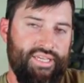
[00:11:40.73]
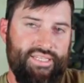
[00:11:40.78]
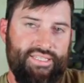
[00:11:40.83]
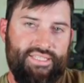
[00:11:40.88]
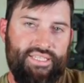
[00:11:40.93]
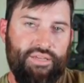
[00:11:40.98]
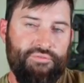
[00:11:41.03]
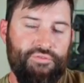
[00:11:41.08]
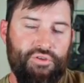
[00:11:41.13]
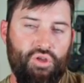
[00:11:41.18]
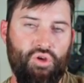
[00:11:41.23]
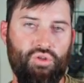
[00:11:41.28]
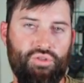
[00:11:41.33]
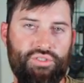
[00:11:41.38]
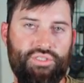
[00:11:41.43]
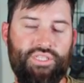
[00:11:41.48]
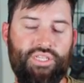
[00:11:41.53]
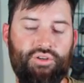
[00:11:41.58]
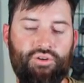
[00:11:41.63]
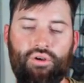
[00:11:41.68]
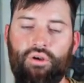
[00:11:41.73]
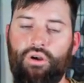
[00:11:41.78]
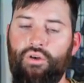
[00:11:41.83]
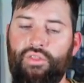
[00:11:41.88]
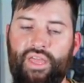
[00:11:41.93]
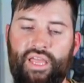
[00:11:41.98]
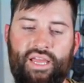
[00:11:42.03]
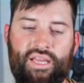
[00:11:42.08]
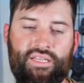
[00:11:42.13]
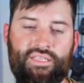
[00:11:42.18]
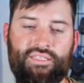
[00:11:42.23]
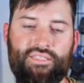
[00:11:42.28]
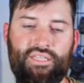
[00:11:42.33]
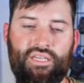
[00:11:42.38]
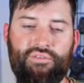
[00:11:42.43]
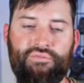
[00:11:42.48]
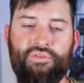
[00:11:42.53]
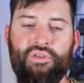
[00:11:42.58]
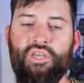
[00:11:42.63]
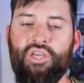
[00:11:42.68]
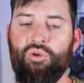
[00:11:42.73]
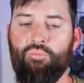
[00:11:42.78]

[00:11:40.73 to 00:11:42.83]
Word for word: see if it holds zero, all that kind of stuff.